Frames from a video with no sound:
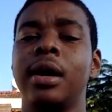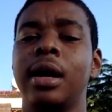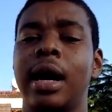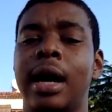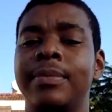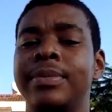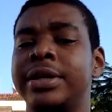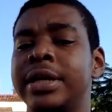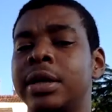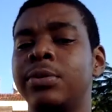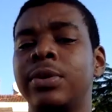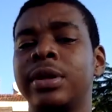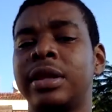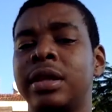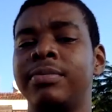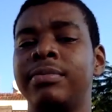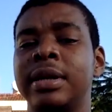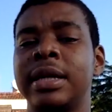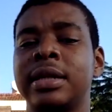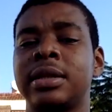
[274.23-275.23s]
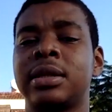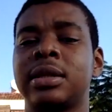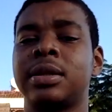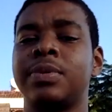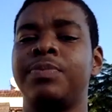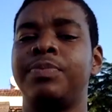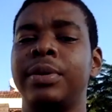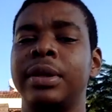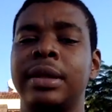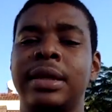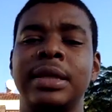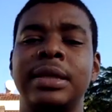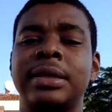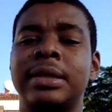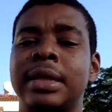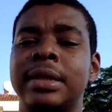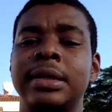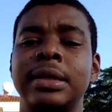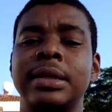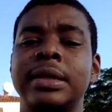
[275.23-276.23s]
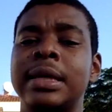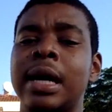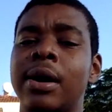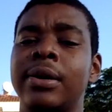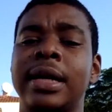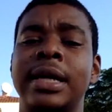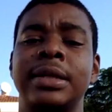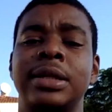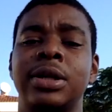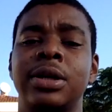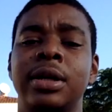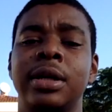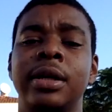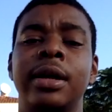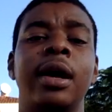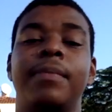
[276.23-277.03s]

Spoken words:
I'm done with the mix, but this doesn't sound as good.